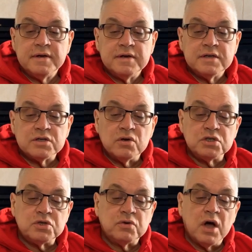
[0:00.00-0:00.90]
So as
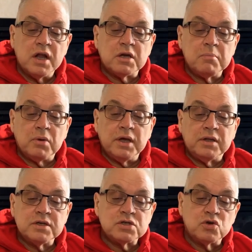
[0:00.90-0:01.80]
you contemplate
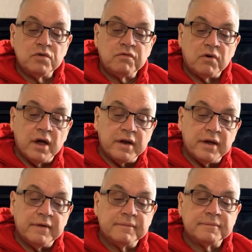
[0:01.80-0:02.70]
this Good
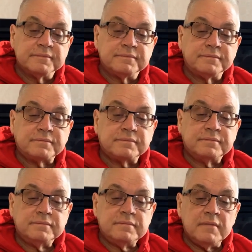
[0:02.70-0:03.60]
Friday,
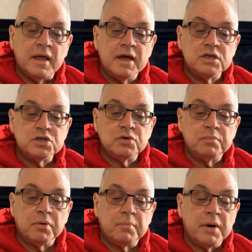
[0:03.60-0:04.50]
as you
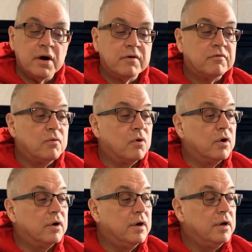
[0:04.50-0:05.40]
prepare for
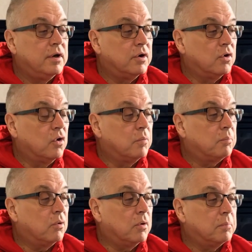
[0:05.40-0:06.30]
your own
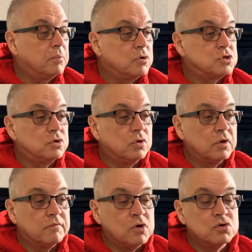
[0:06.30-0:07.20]
personal
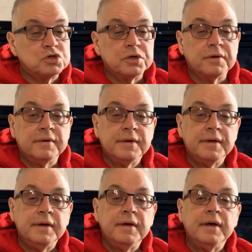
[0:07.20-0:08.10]
devotion,
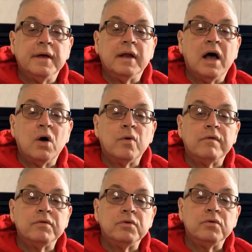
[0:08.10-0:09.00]
and
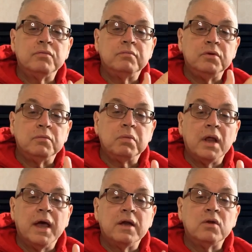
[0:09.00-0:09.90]
however you
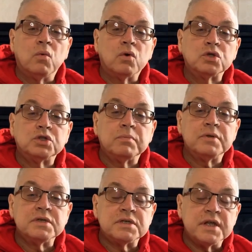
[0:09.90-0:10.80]
plan to worship
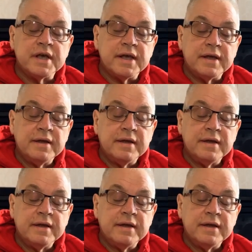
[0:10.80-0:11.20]
this day,